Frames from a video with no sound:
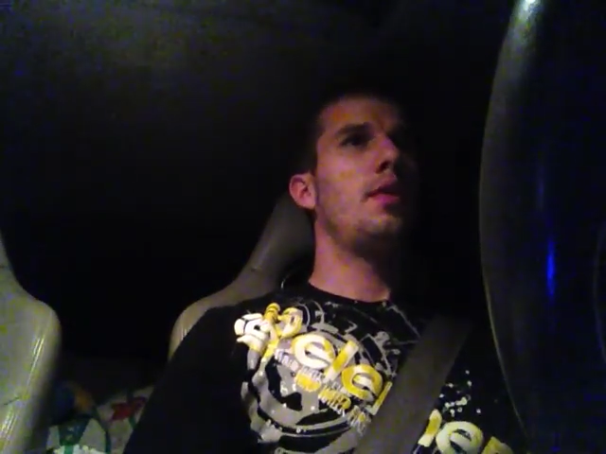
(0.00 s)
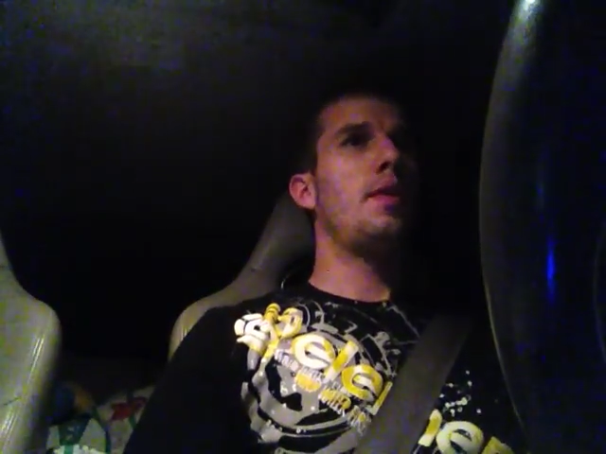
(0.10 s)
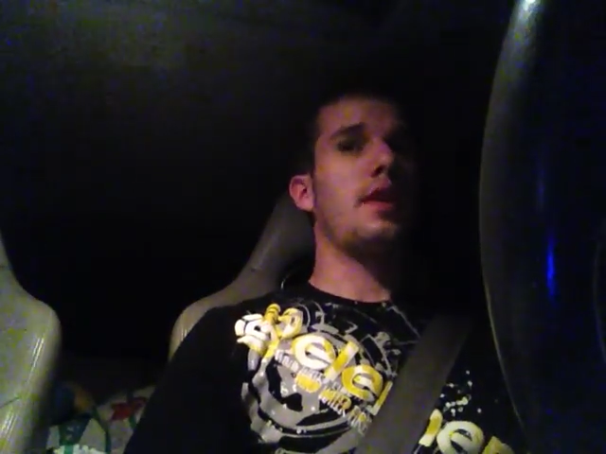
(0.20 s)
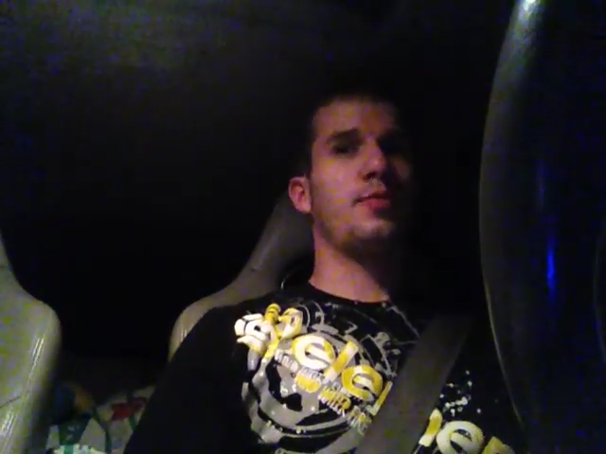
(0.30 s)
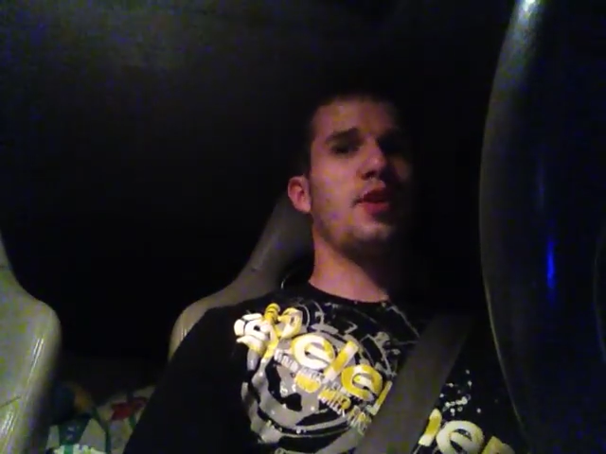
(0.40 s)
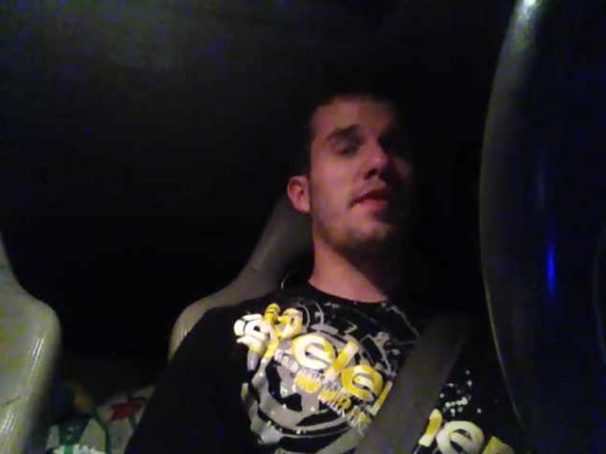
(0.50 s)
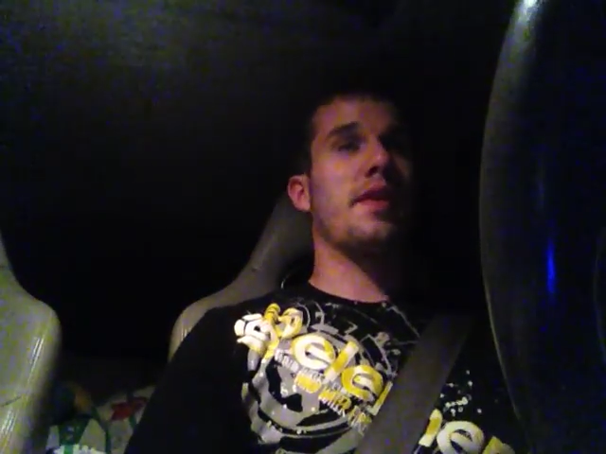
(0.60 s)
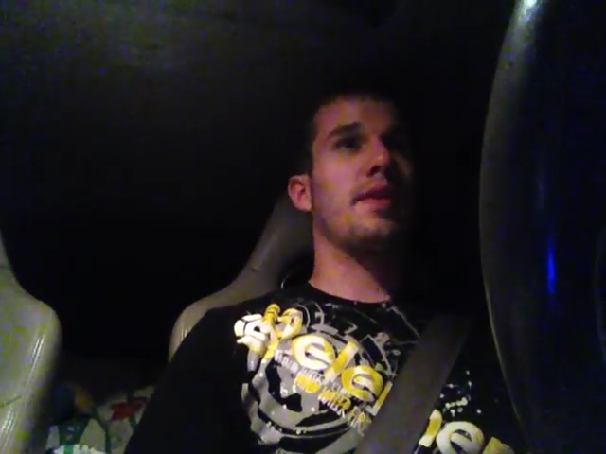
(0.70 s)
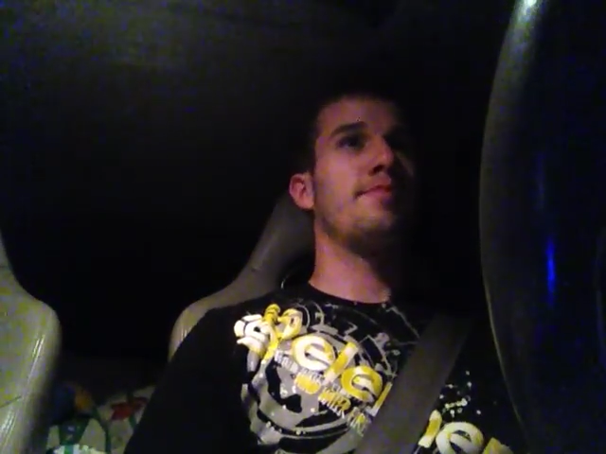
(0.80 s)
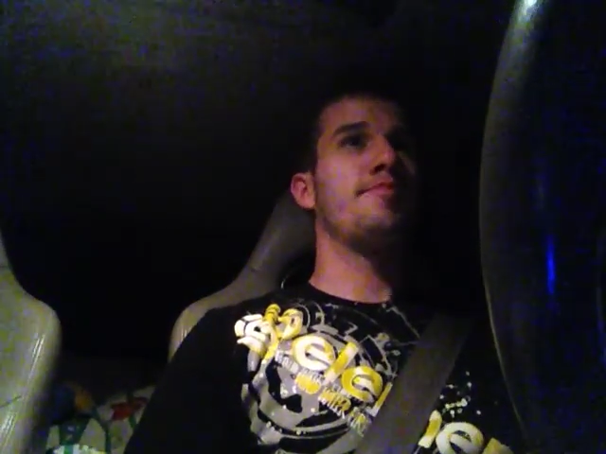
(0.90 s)
while I'm
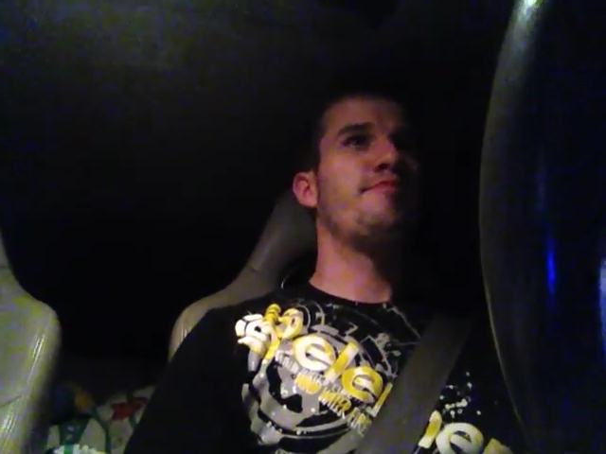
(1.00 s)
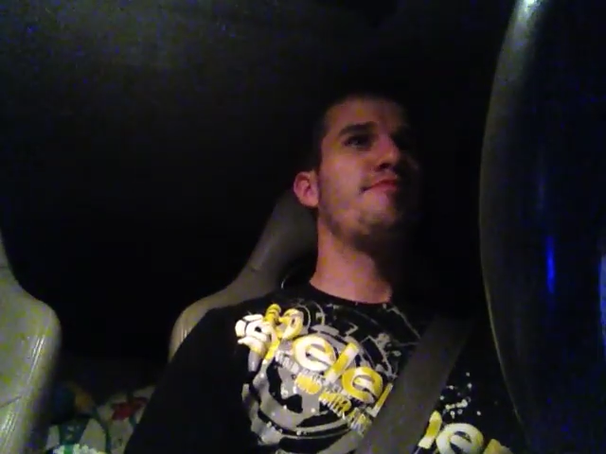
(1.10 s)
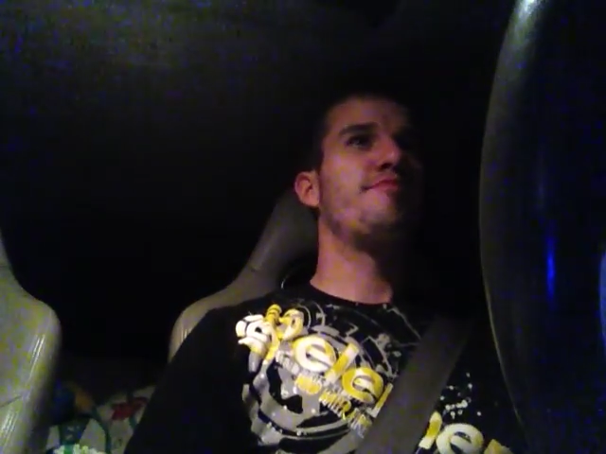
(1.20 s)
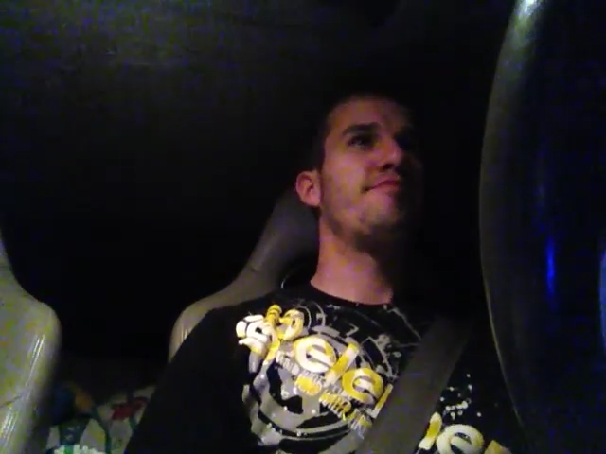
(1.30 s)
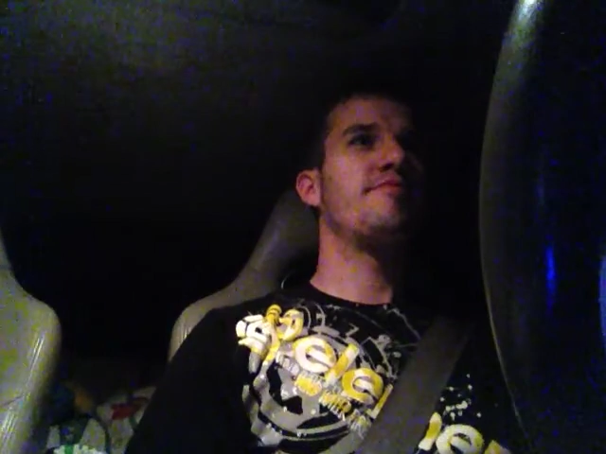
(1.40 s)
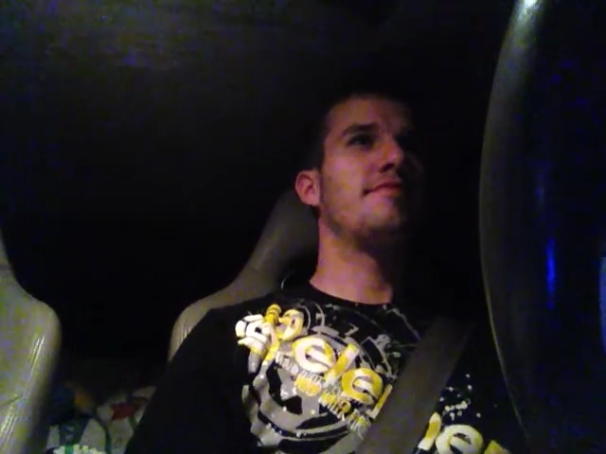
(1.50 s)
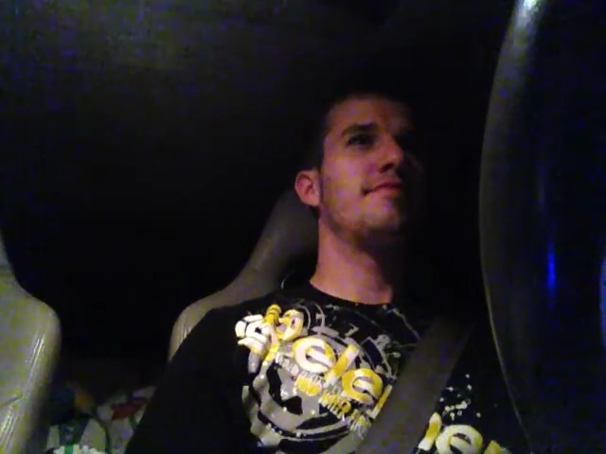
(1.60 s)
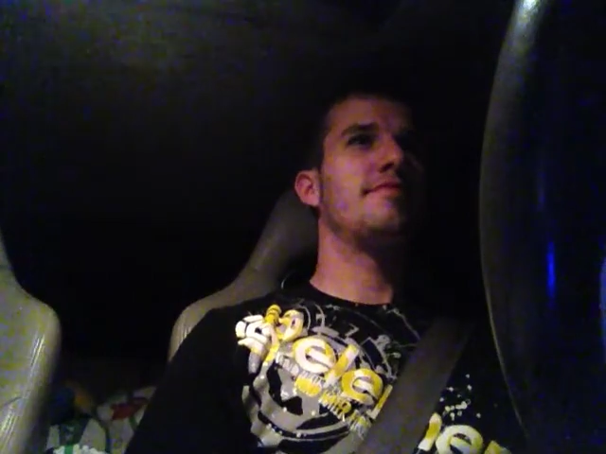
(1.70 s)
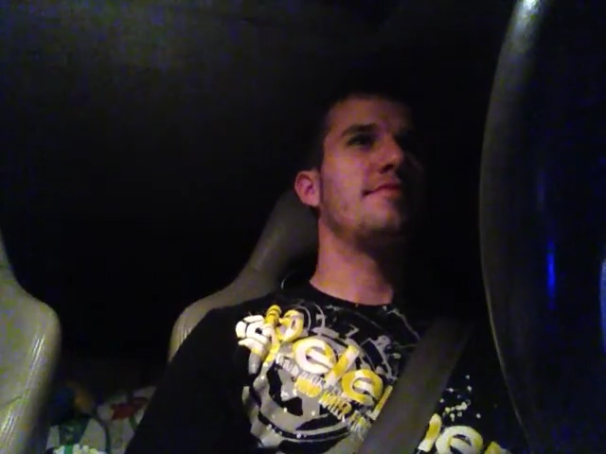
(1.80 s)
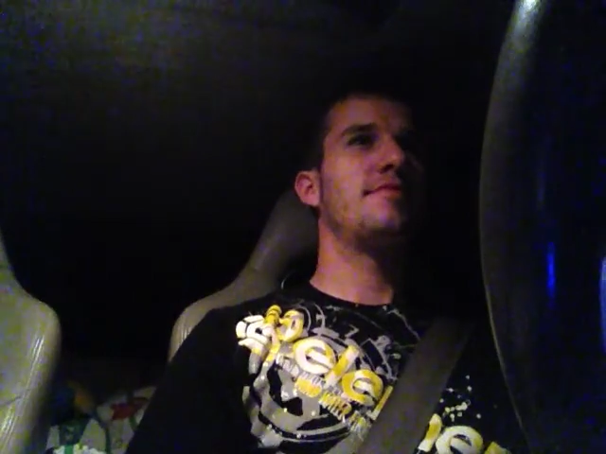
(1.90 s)
driving.
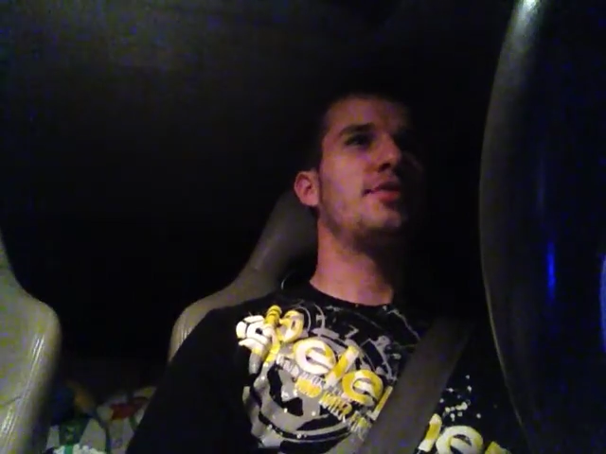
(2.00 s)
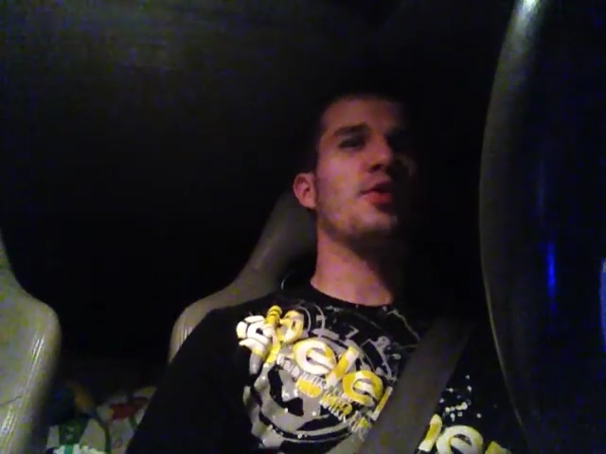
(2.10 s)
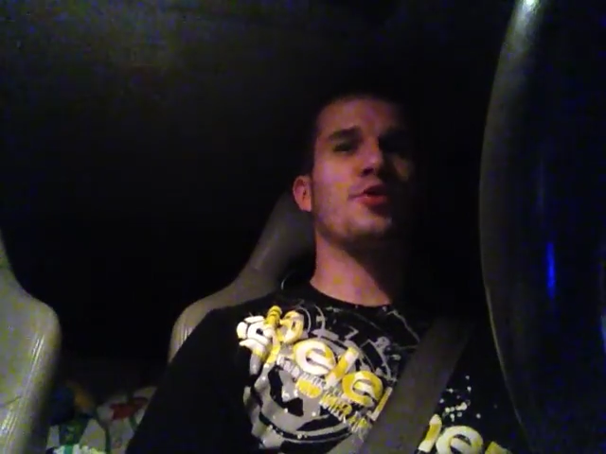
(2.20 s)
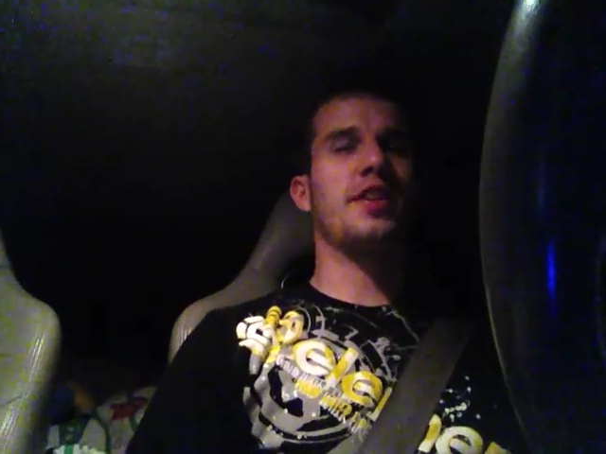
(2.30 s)
Don't